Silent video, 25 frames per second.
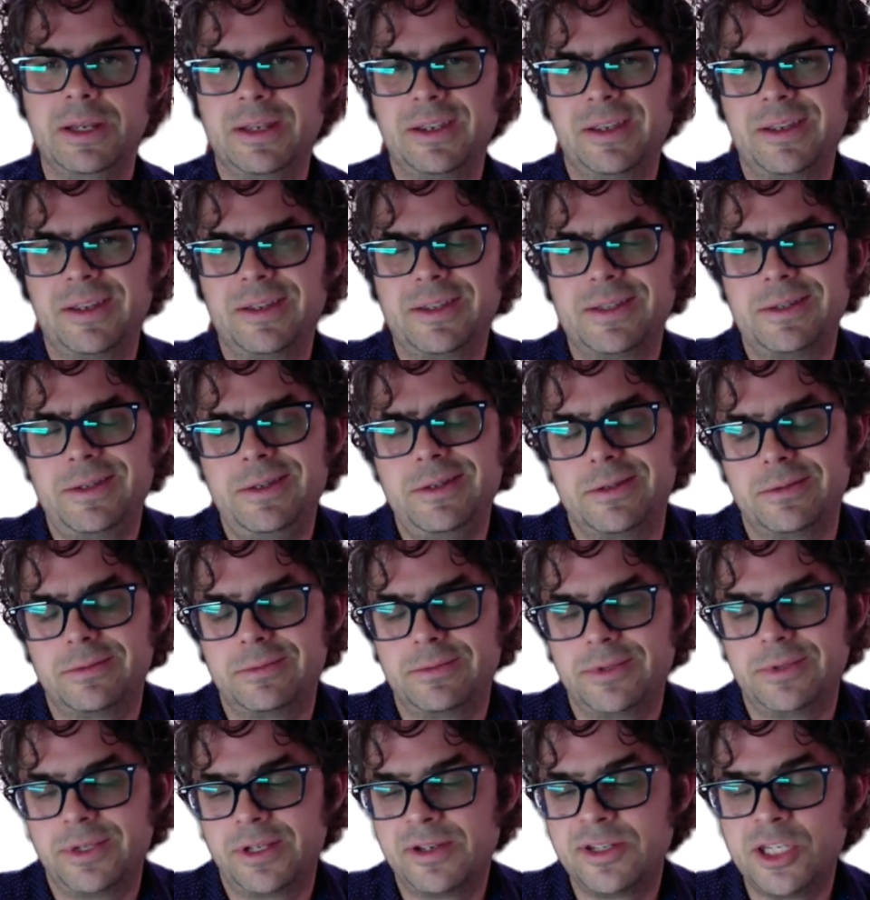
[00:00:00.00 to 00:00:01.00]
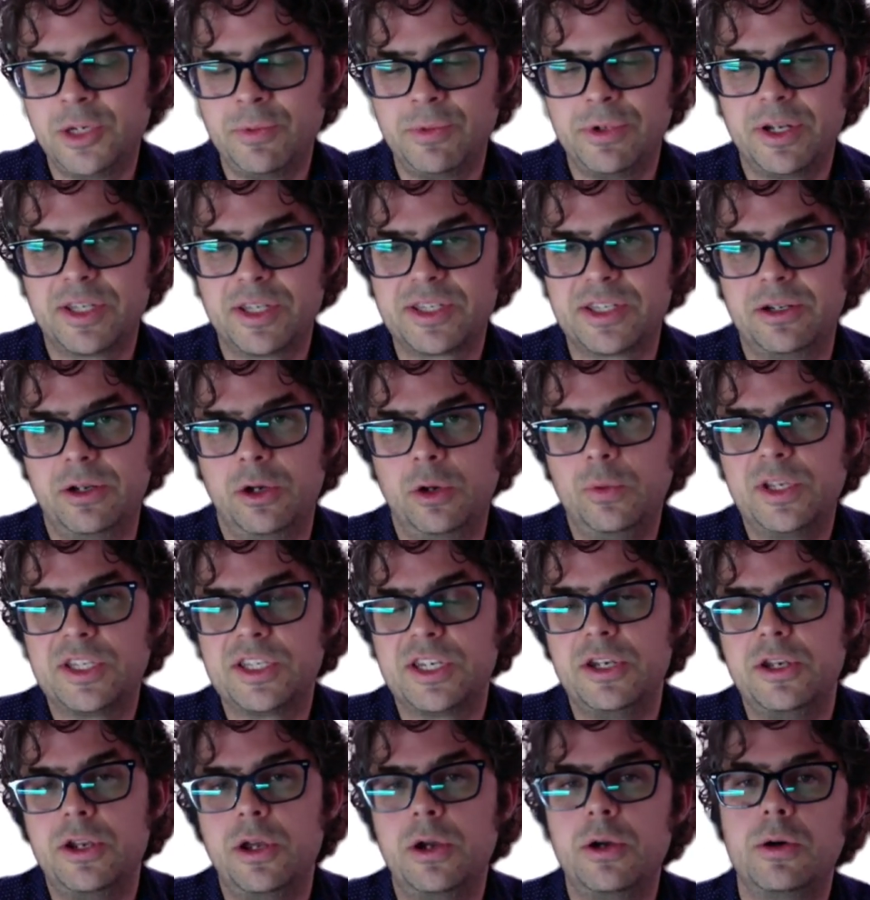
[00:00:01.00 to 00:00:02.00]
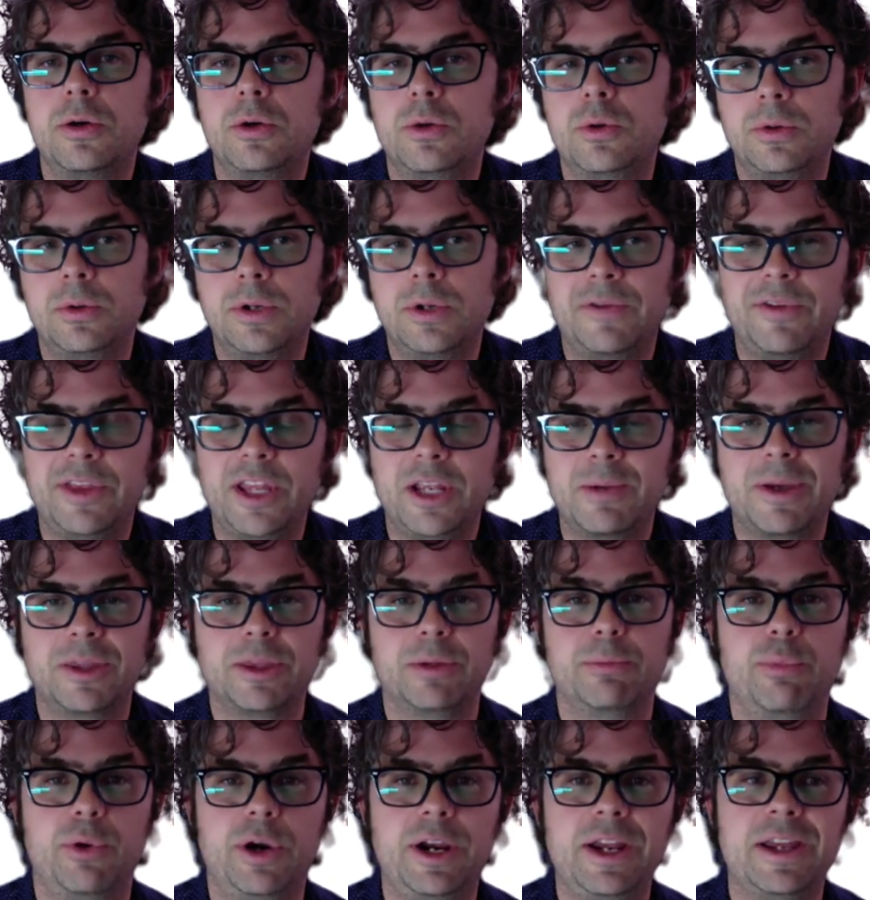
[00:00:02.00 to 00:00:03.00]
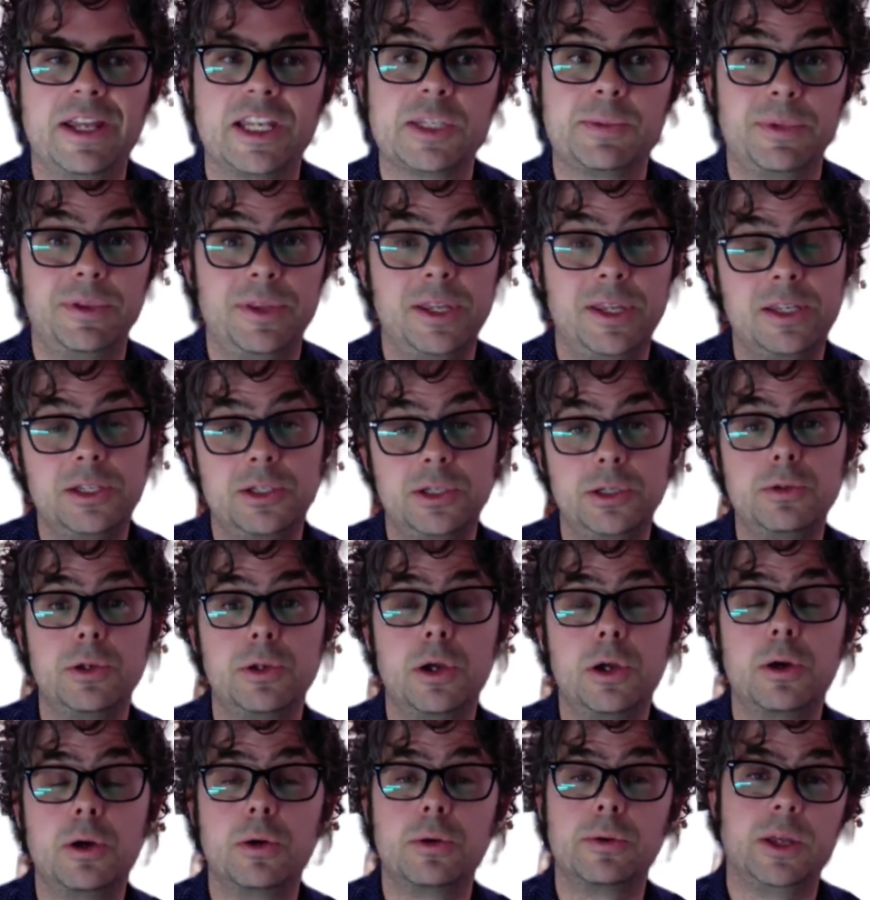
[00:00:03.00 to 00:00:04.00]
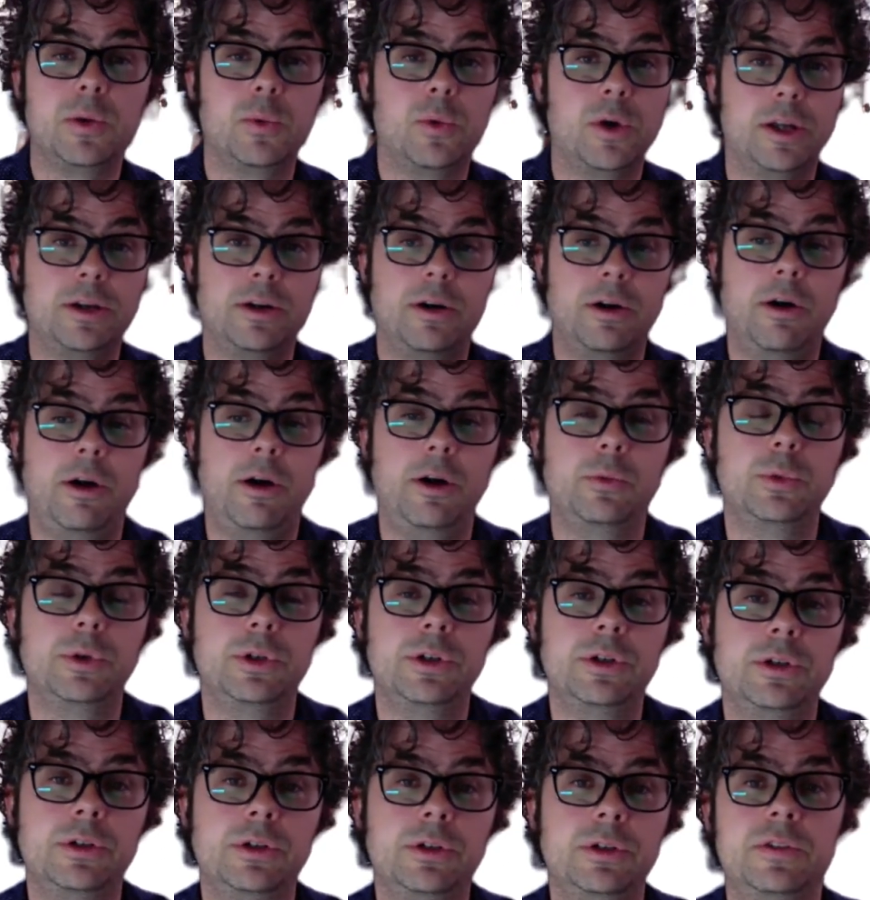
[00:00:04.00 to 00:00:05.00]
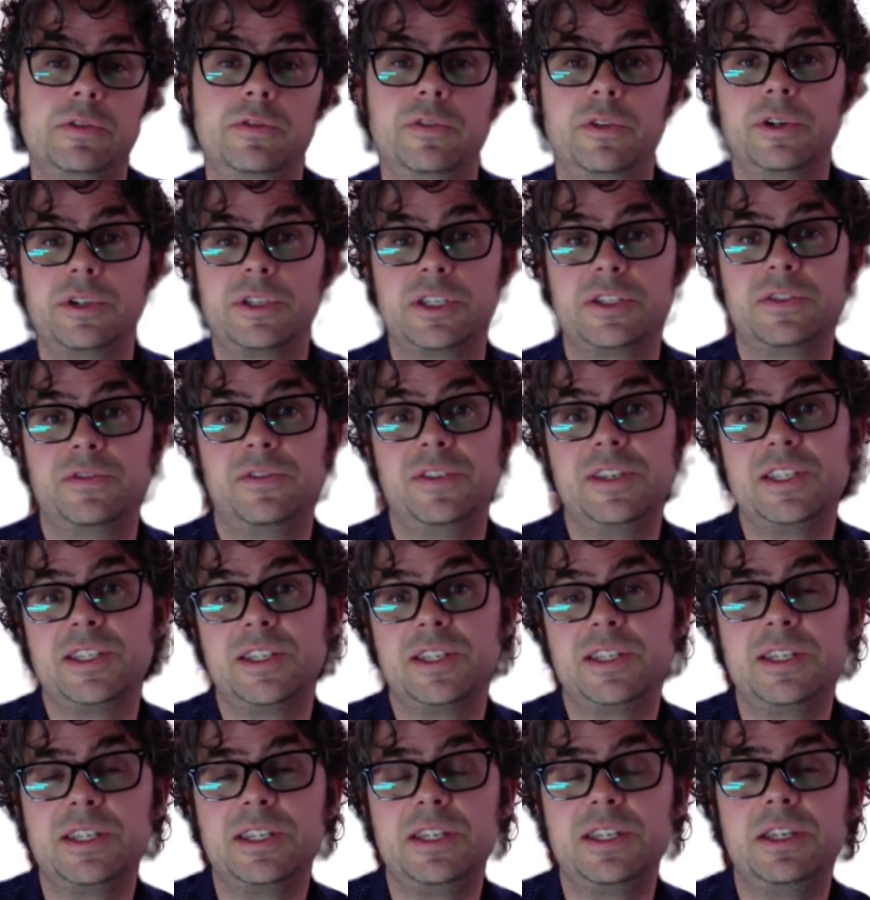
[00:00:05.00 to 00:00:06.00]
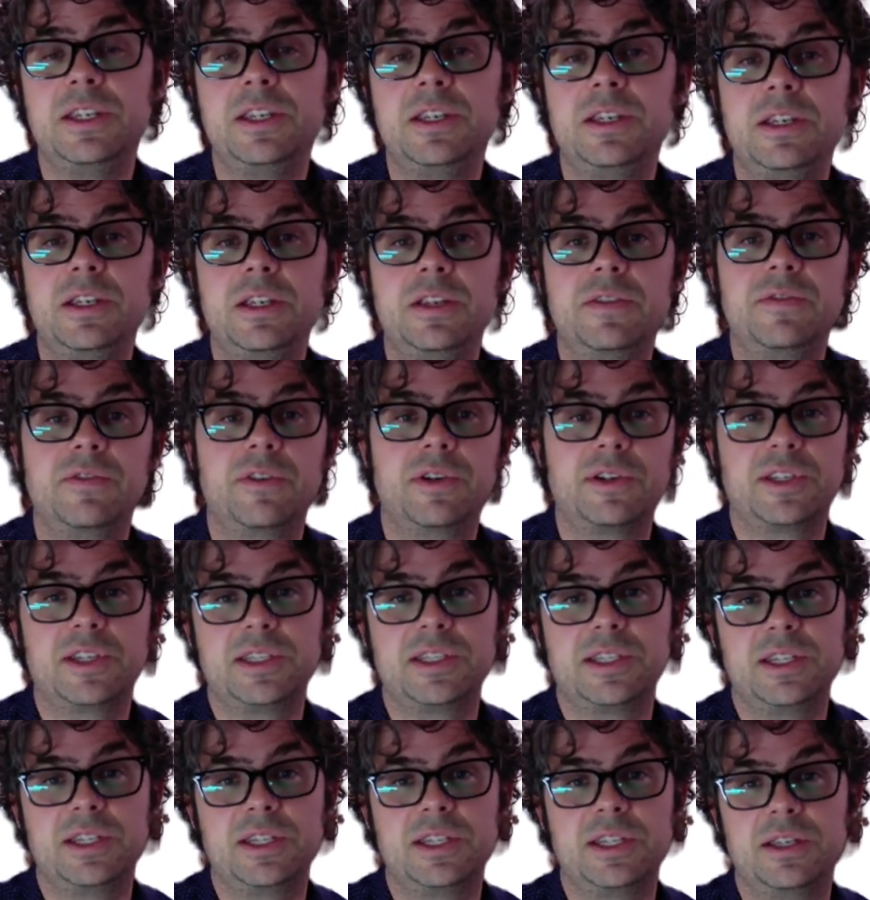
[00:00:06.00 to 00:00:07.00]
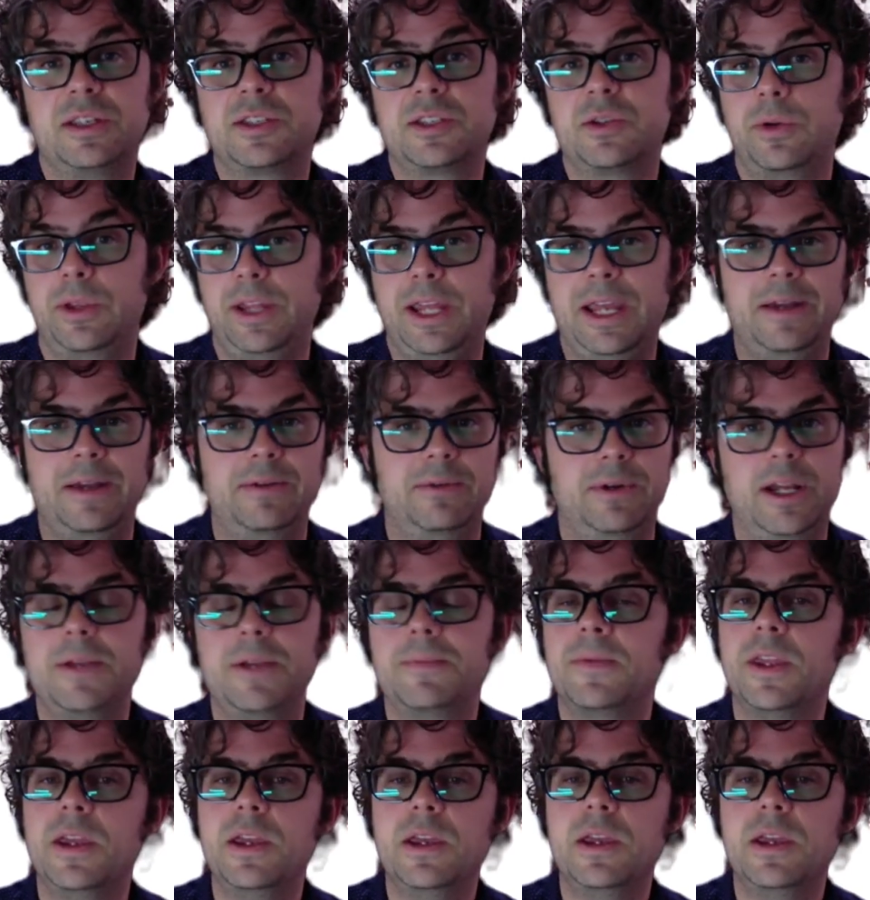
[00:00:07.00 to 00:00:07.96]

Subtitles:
Because, the consumer doesn't always know everything about the brands, but they do know they want hardwood versus VCT versus this or that, right?